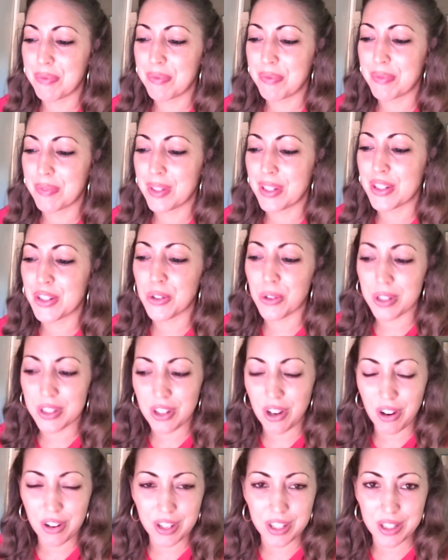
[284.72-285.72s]
Enjoy
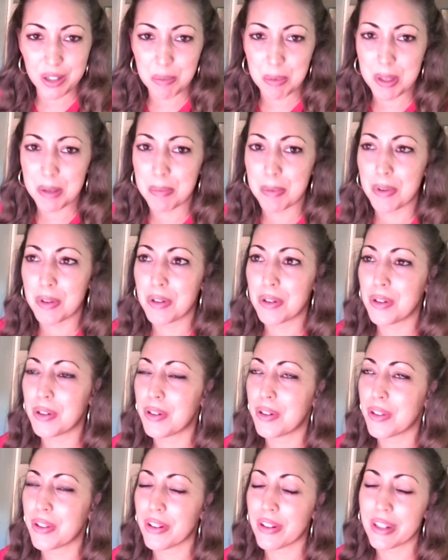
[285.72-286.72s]
talking to
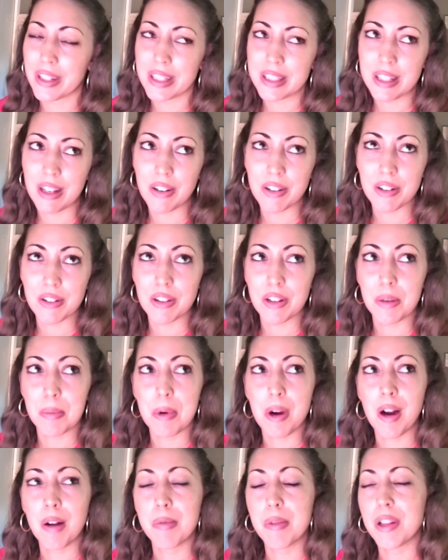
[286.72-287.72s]
people. They're going to tell you their
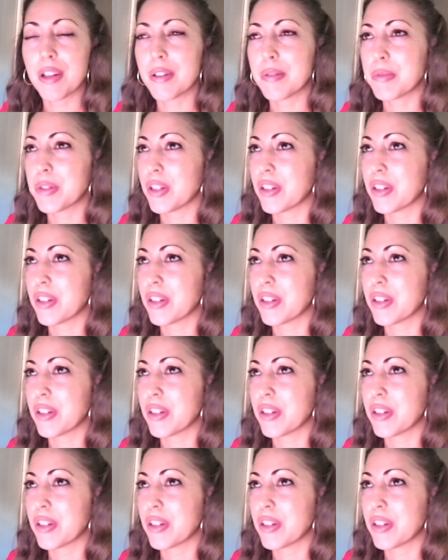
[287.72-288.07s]
problems.